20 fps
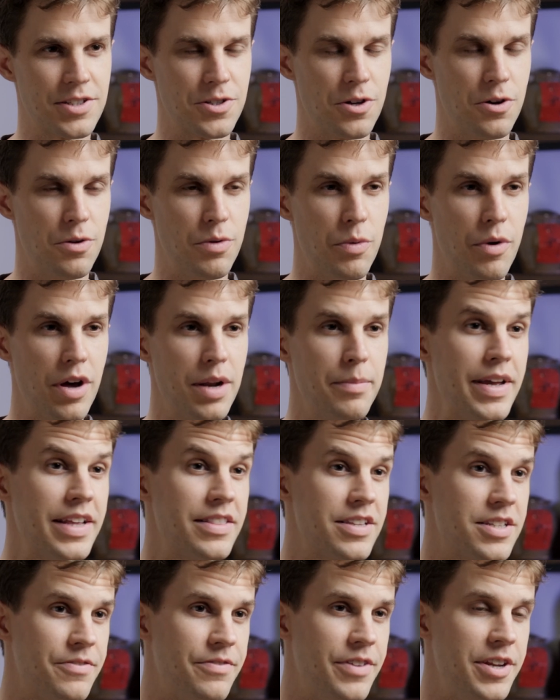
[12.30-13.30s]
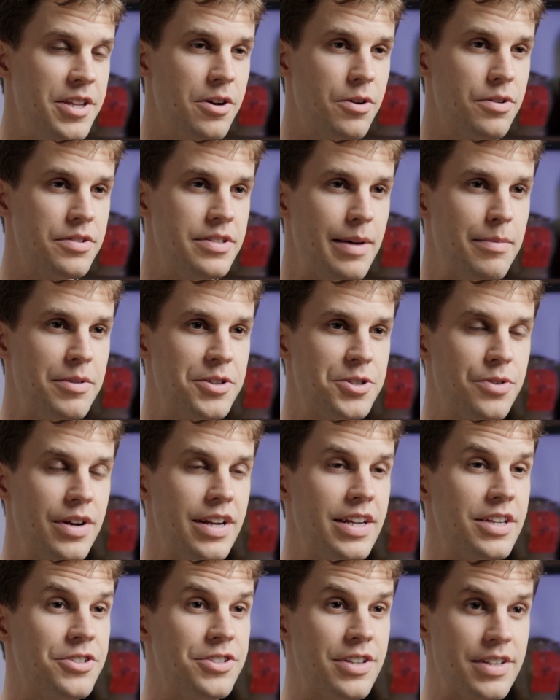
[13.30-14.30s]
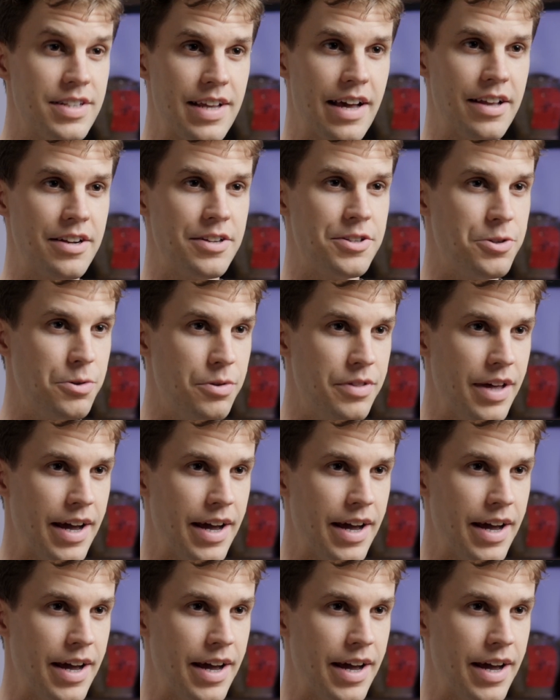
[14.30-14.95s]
so we want to make this video demonstrating just how to do